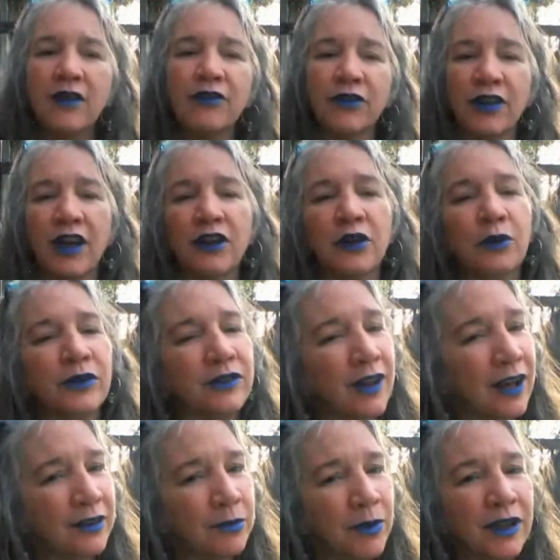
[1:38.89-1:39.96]
Fernando was
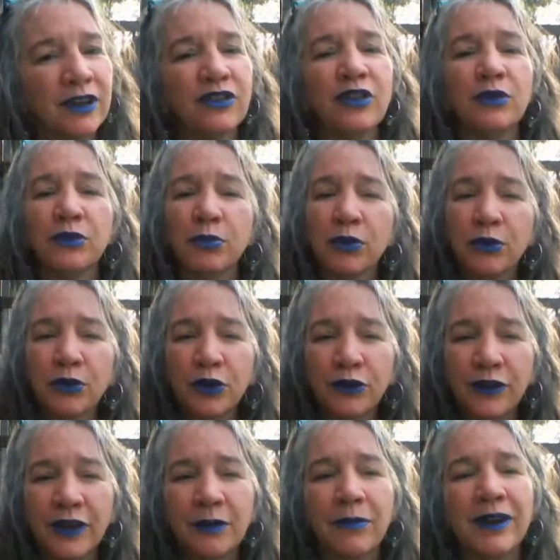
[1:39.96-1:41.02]
not Spanish. He was
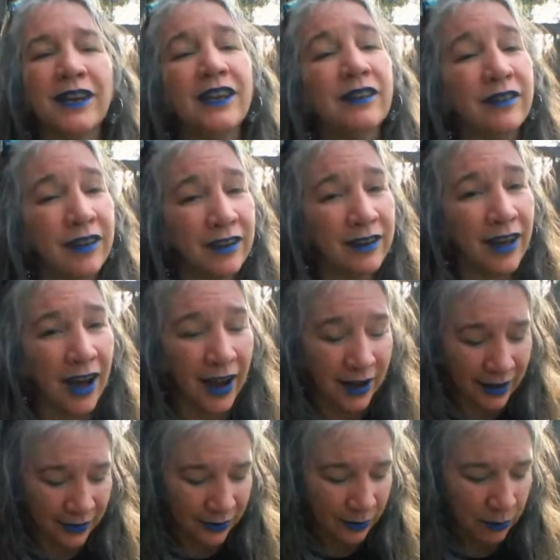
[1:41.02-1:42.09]
Peruvian, but he did die
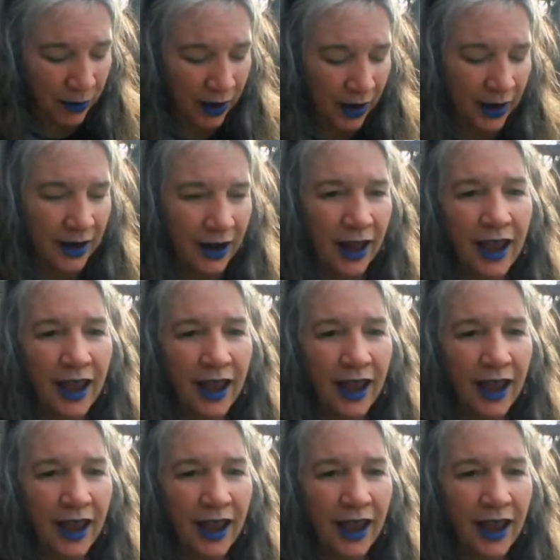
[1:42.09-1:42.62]
in Spain.